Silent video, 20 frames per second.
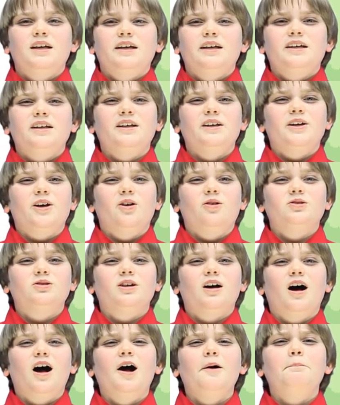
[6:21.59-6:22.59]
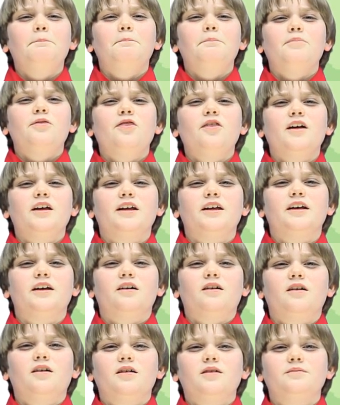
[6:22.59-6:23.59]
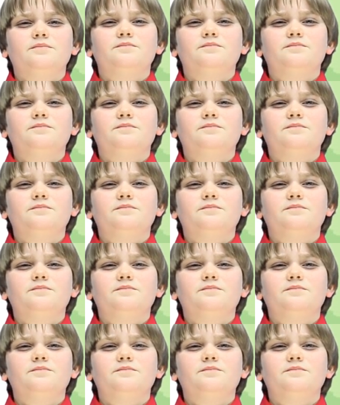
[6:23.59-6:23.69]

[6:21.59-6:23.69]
He goes up the hill.